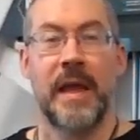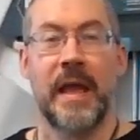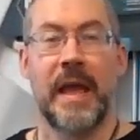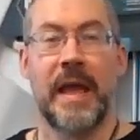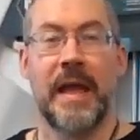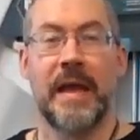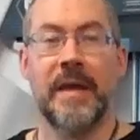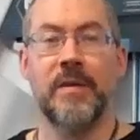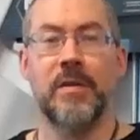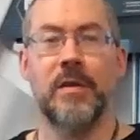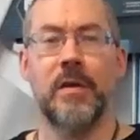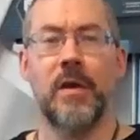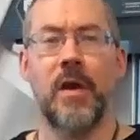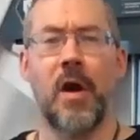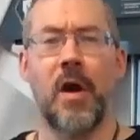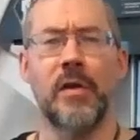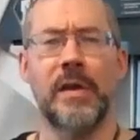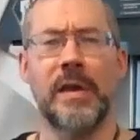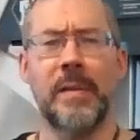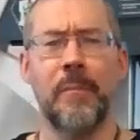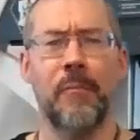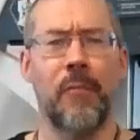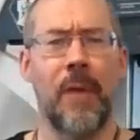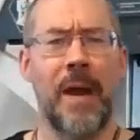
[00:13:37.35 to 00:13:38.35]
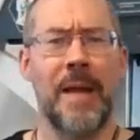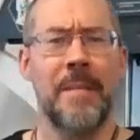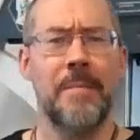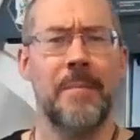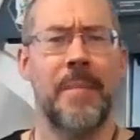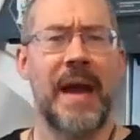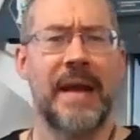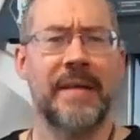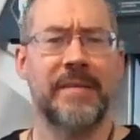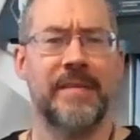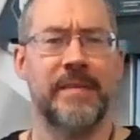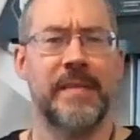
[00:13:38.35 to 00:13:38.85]
And I'll get right
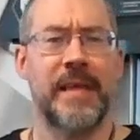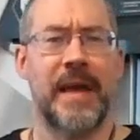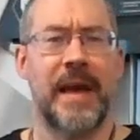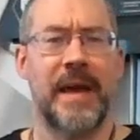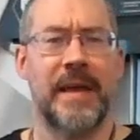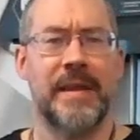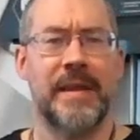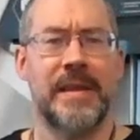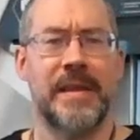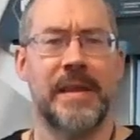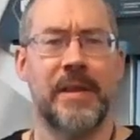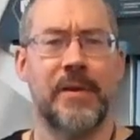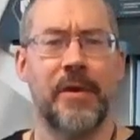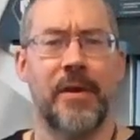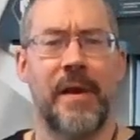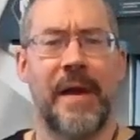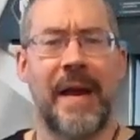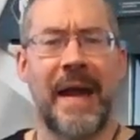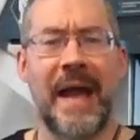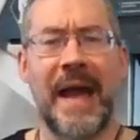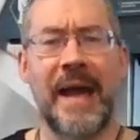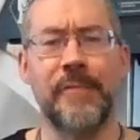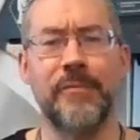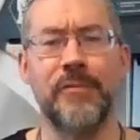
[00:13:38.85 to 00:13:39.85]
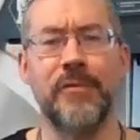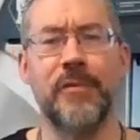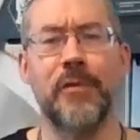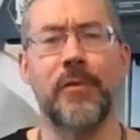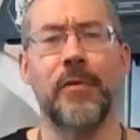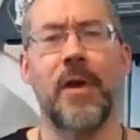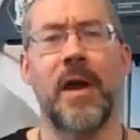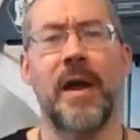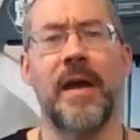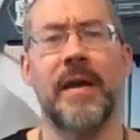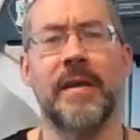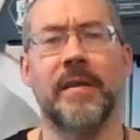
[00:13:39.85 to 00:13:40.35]
back to that here
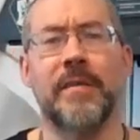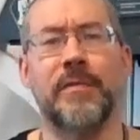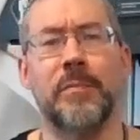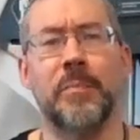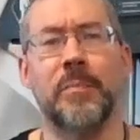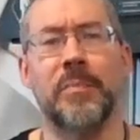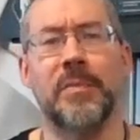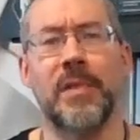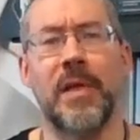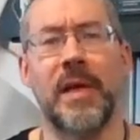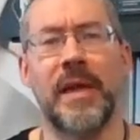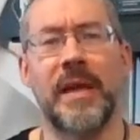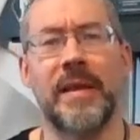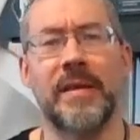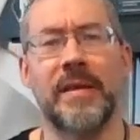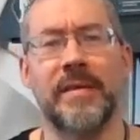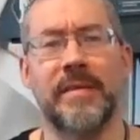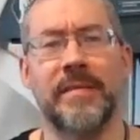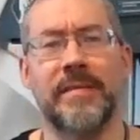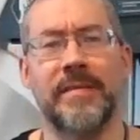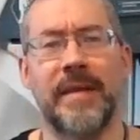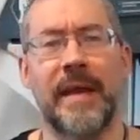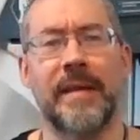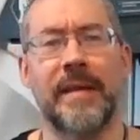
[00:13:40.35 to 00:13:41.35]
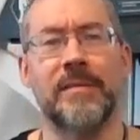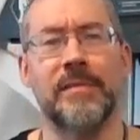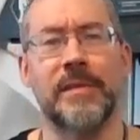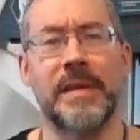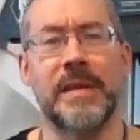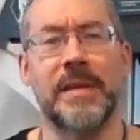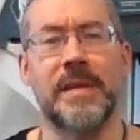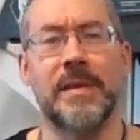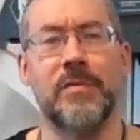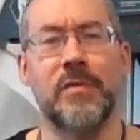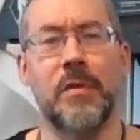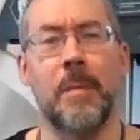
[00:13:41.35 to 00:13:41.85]
after I explain
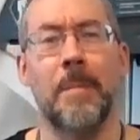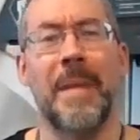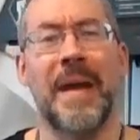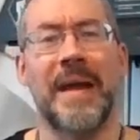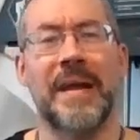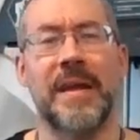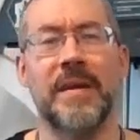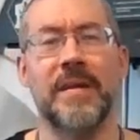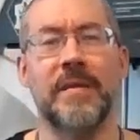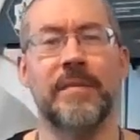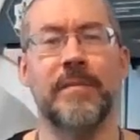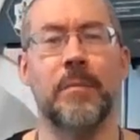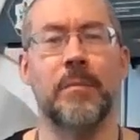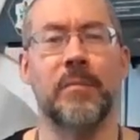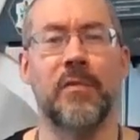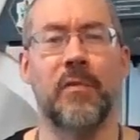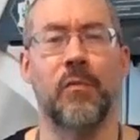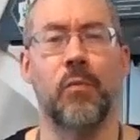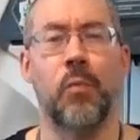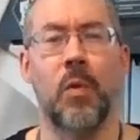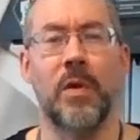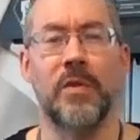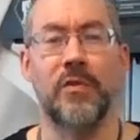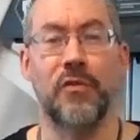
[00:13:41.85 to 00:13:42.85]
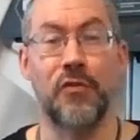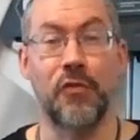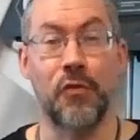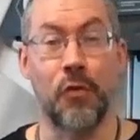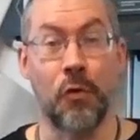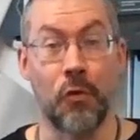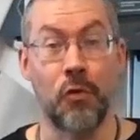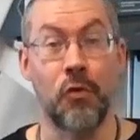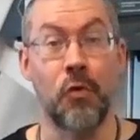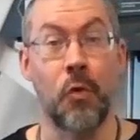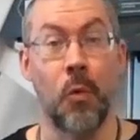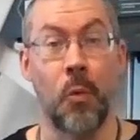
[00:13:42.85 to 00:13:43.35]
exactly the mechanisms of what
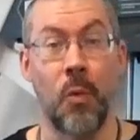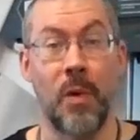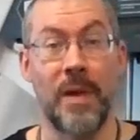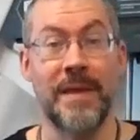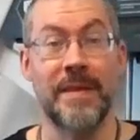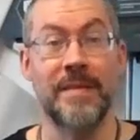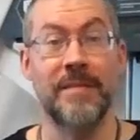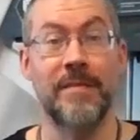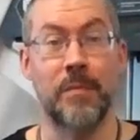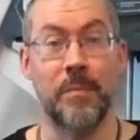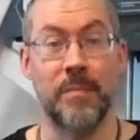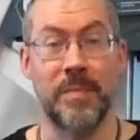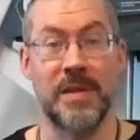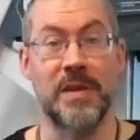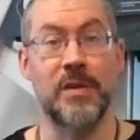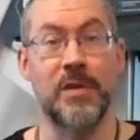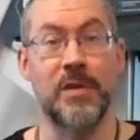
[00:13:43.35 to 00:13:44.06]
you're going to be